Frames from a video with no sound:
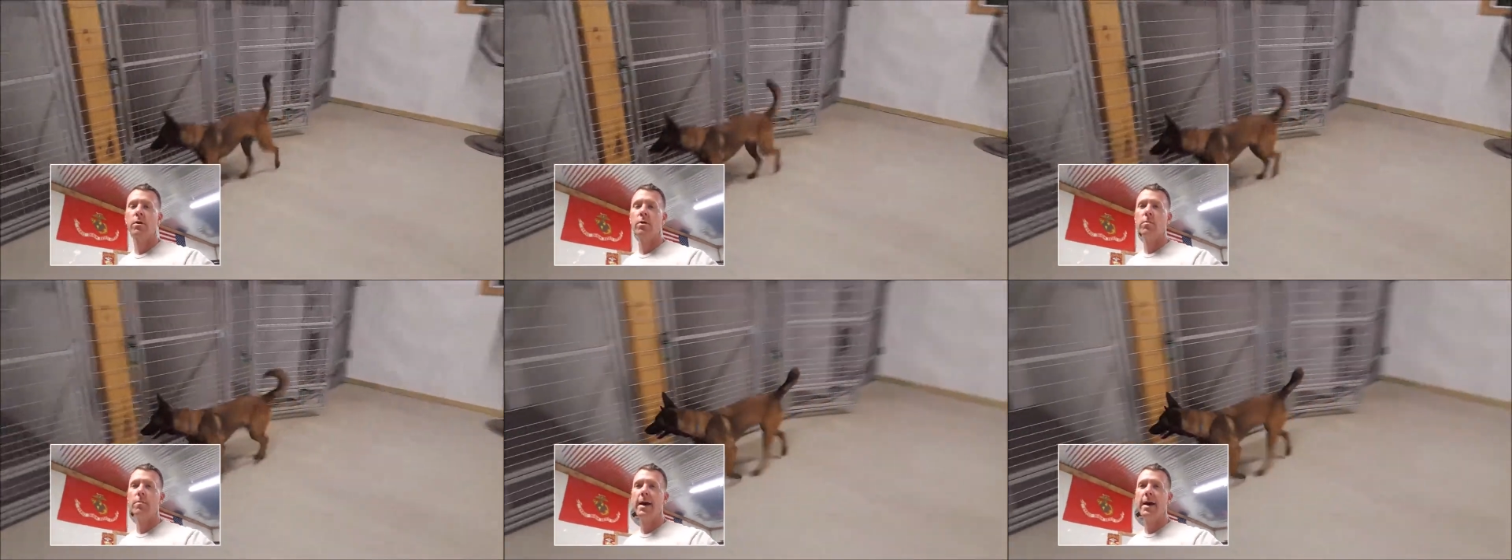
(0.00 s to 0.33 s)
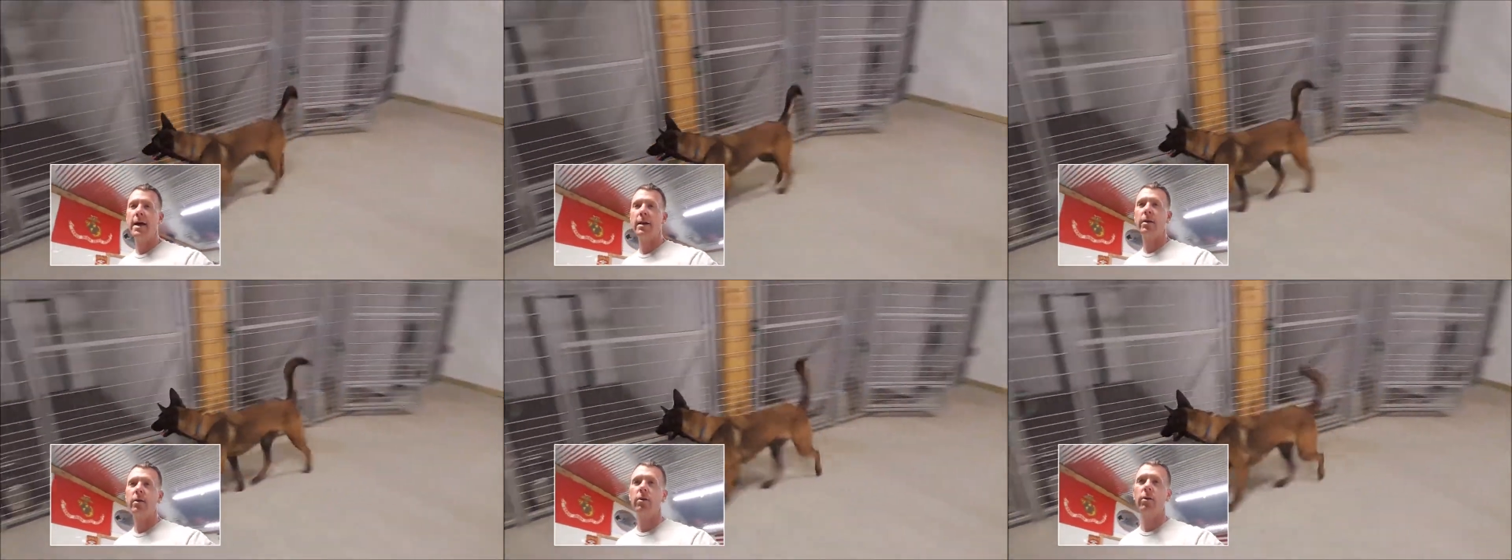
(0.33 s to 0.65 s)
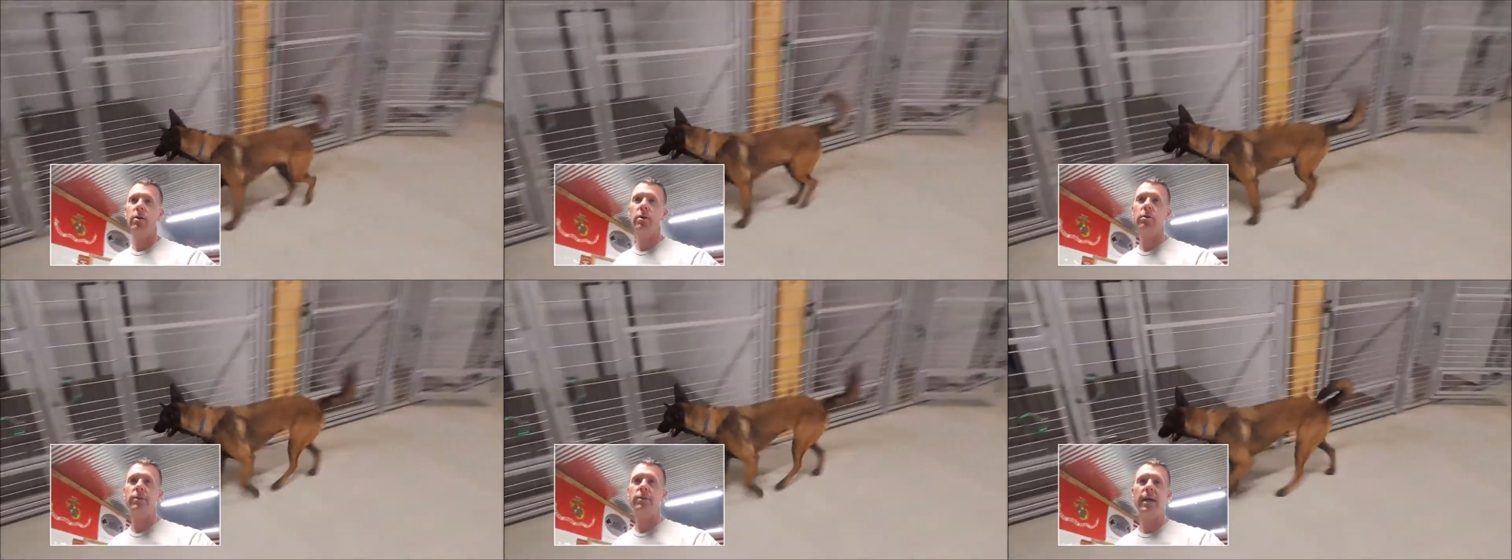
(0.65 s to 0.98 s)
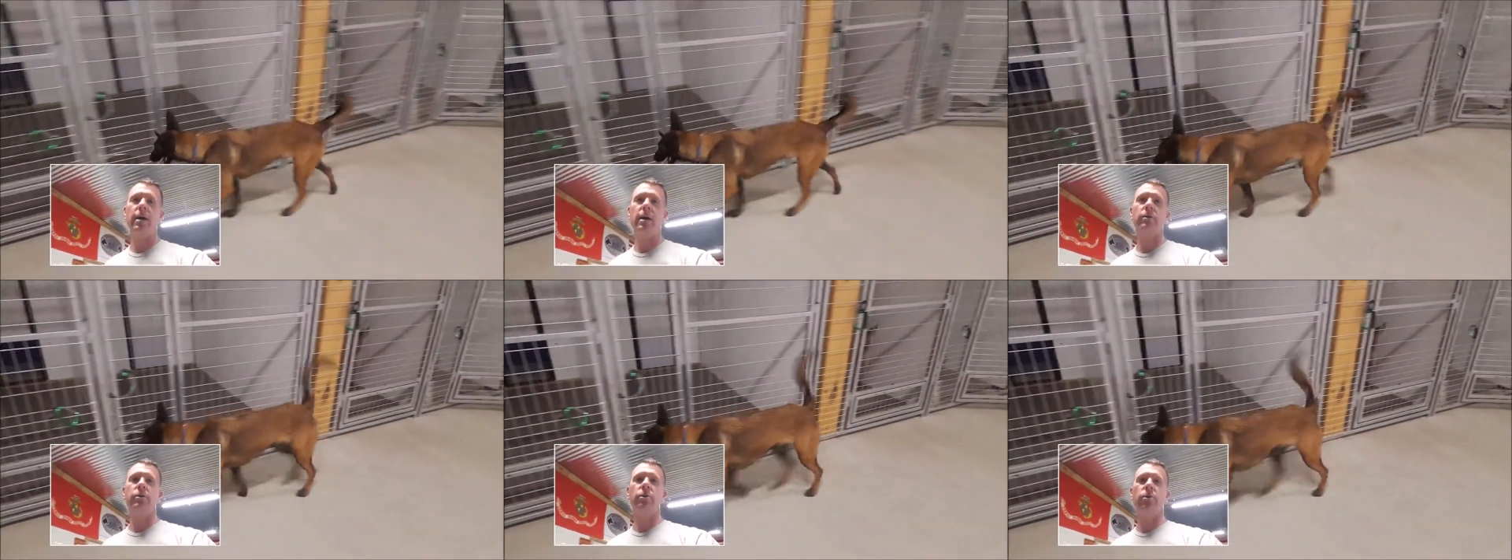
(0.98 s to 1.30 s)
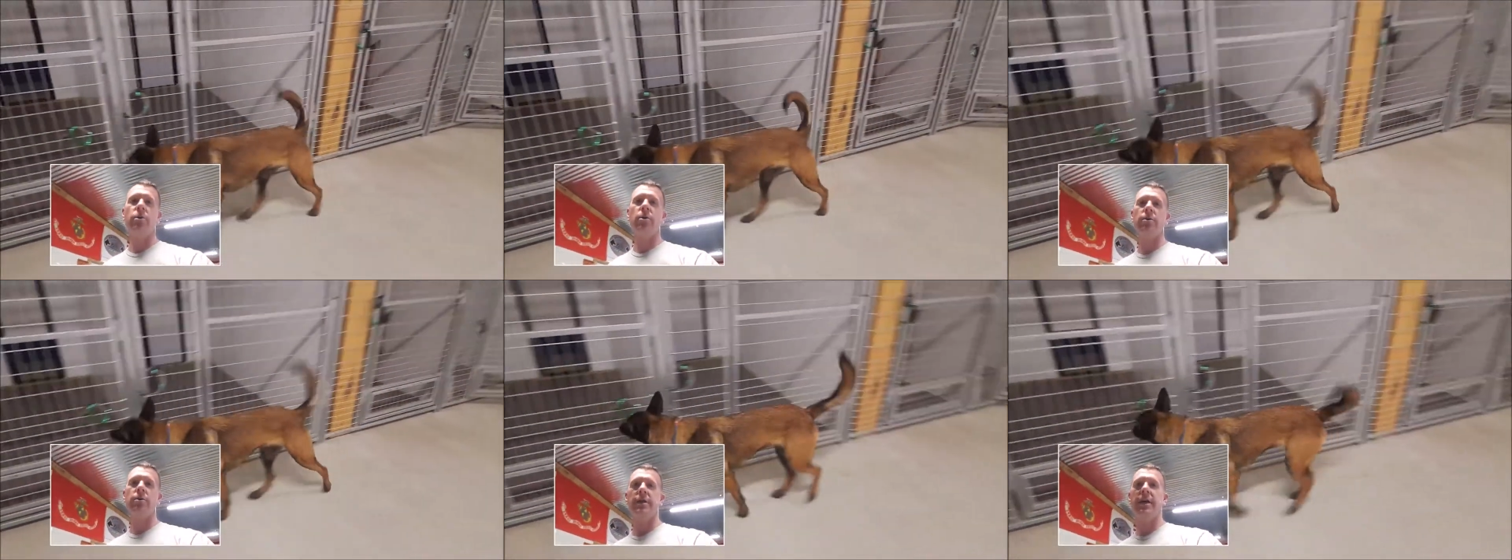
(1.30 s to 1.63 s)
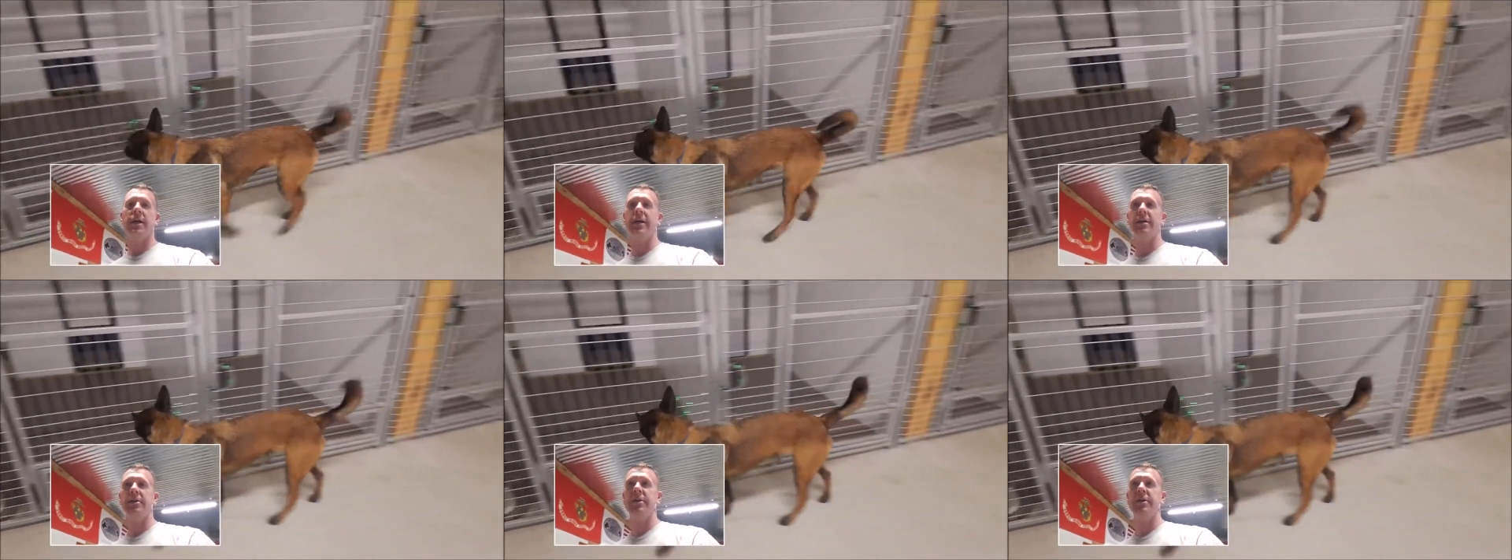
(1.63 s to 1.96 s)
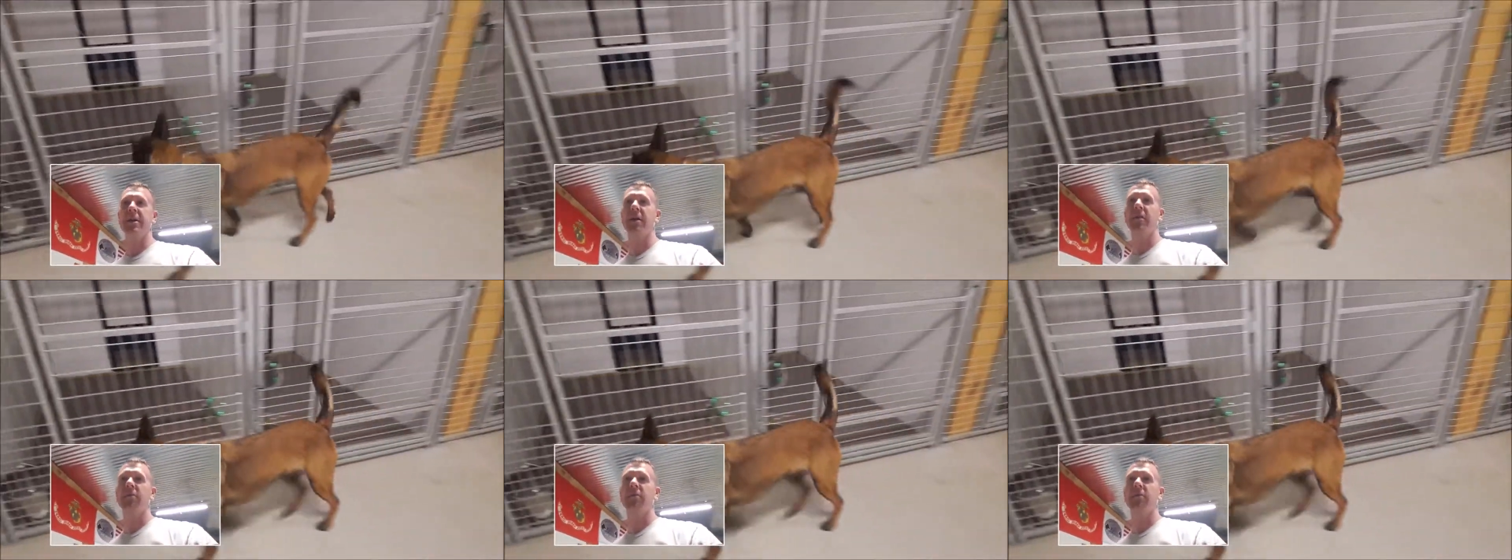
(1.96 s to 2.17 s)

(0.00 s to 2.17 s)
little Mally girl's out doing her thing. She kind of